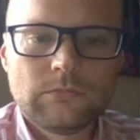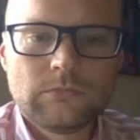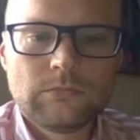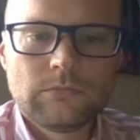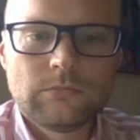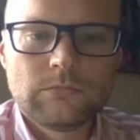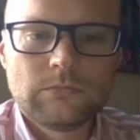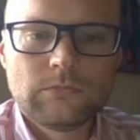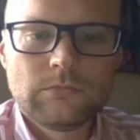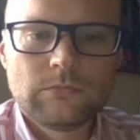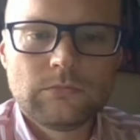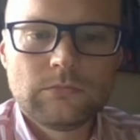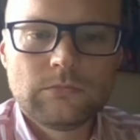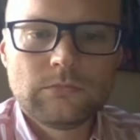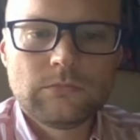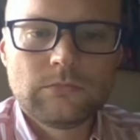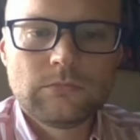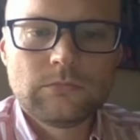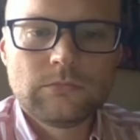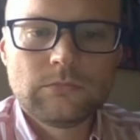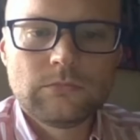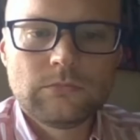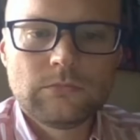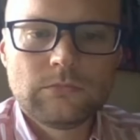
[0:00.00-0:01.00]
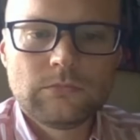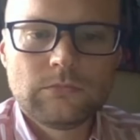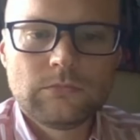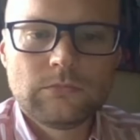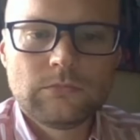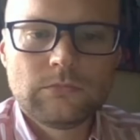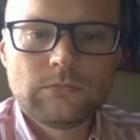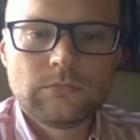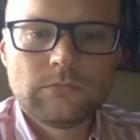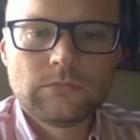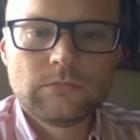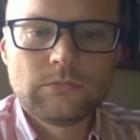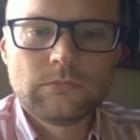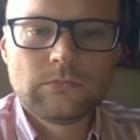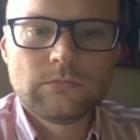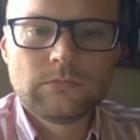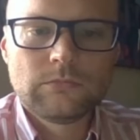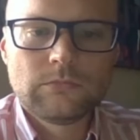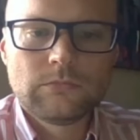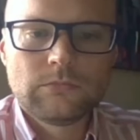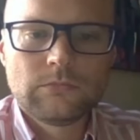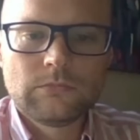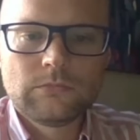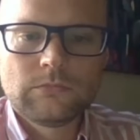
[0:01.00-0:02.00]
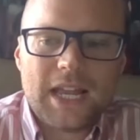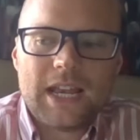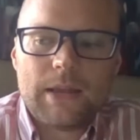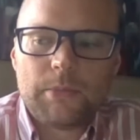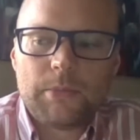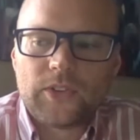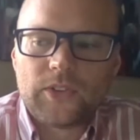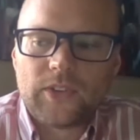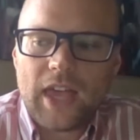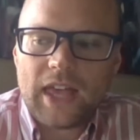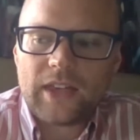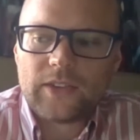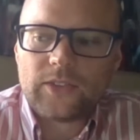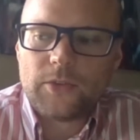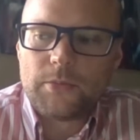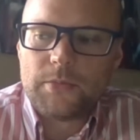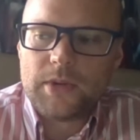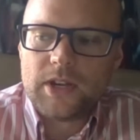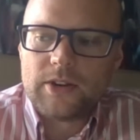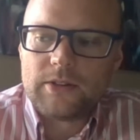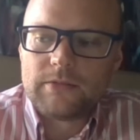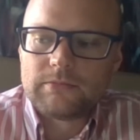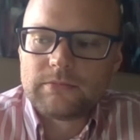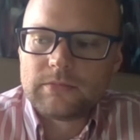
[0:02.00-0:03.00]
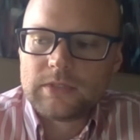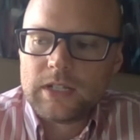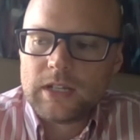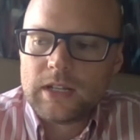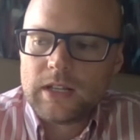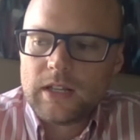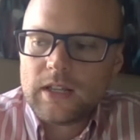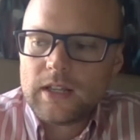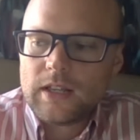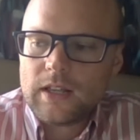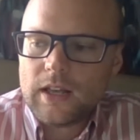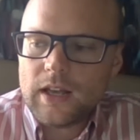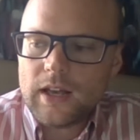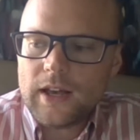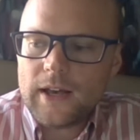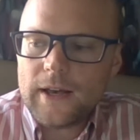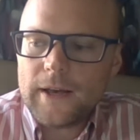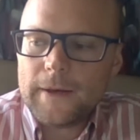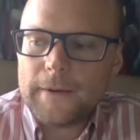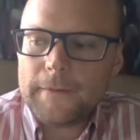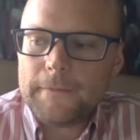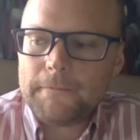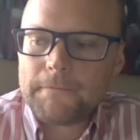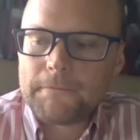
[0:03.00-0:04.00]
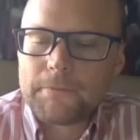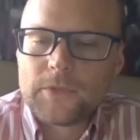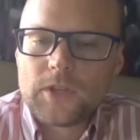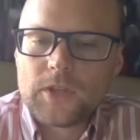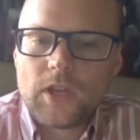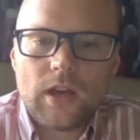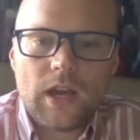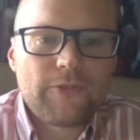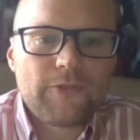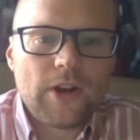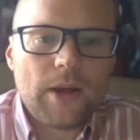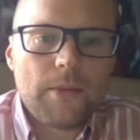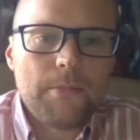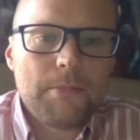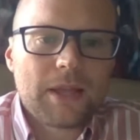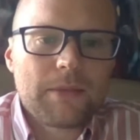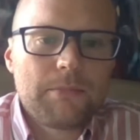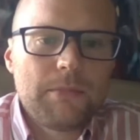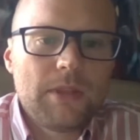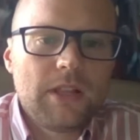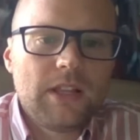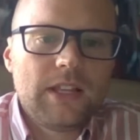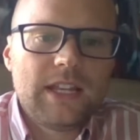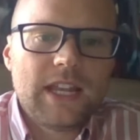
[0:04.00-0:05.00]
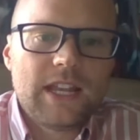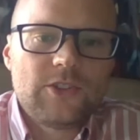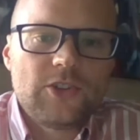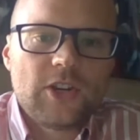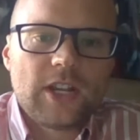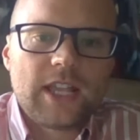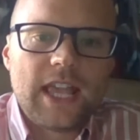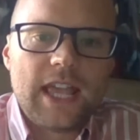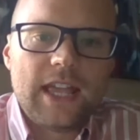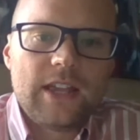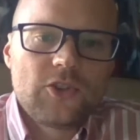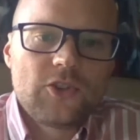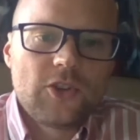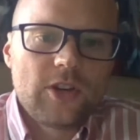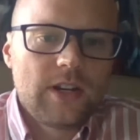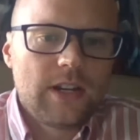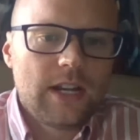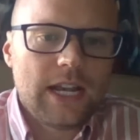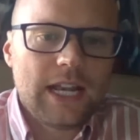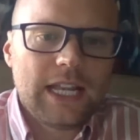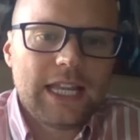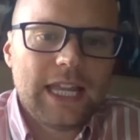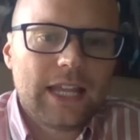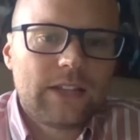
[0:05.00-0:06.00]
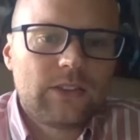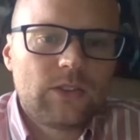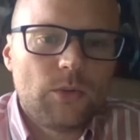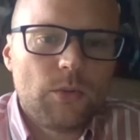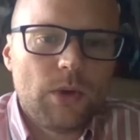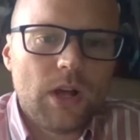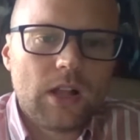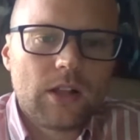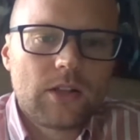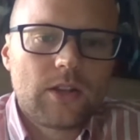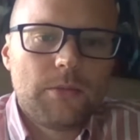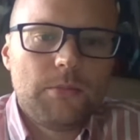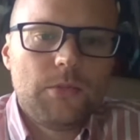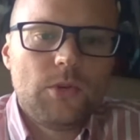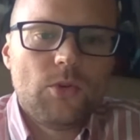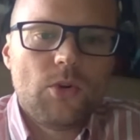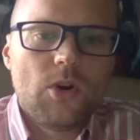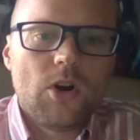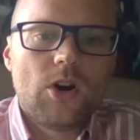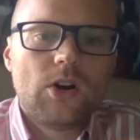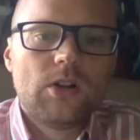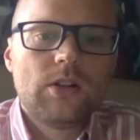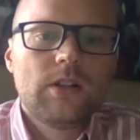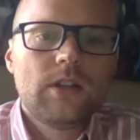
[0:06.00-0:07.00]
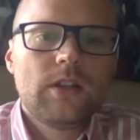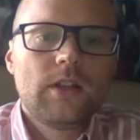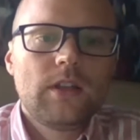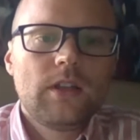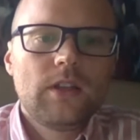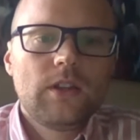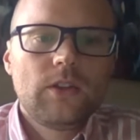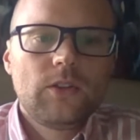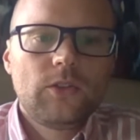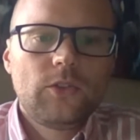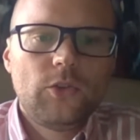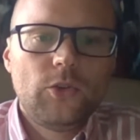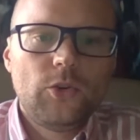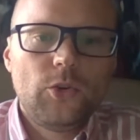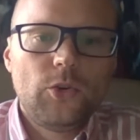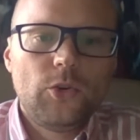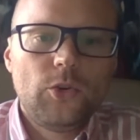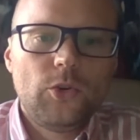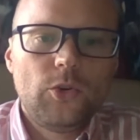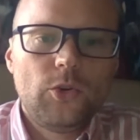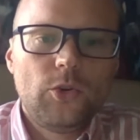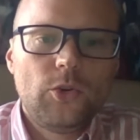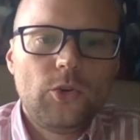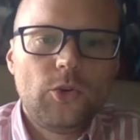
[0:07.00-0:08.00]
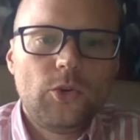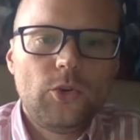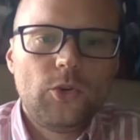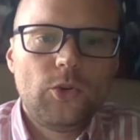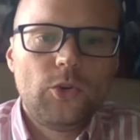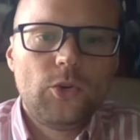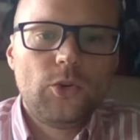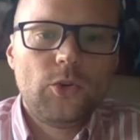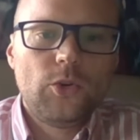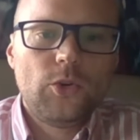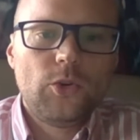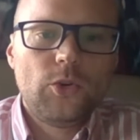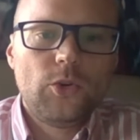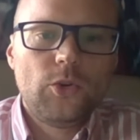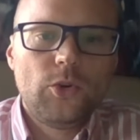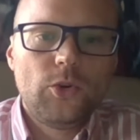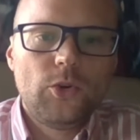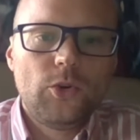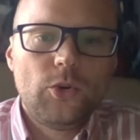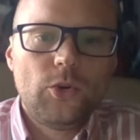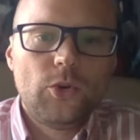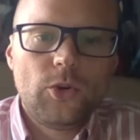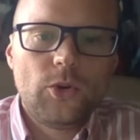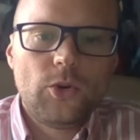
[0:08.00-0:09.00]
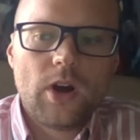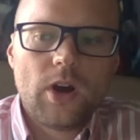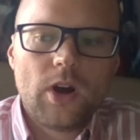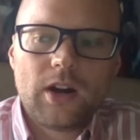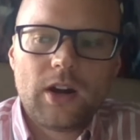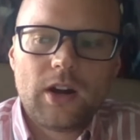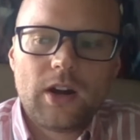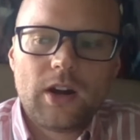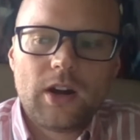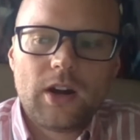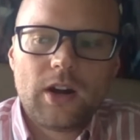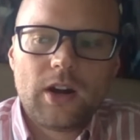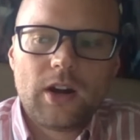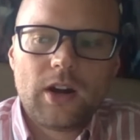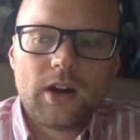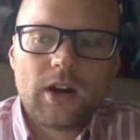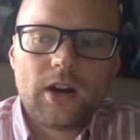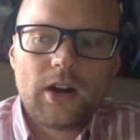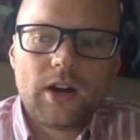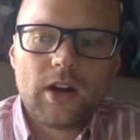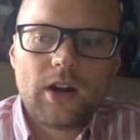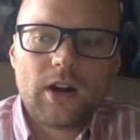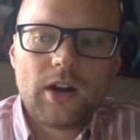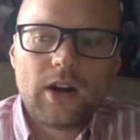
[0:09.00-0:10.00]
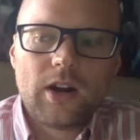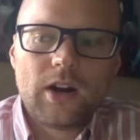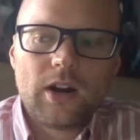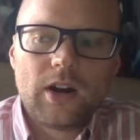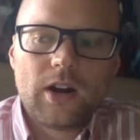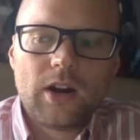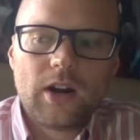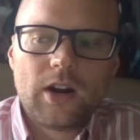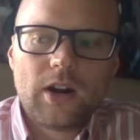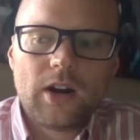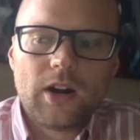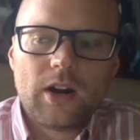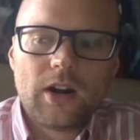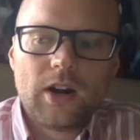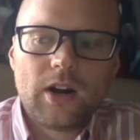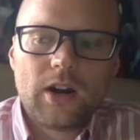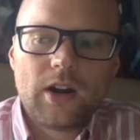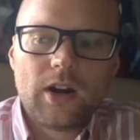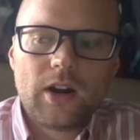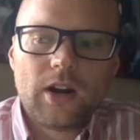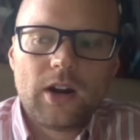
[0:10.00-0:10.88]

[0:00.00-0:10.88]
Hello, everybody. My name is Casimir. I'm from Macmillan Education, and I'd like to welcome you all to our with Russell Stannard.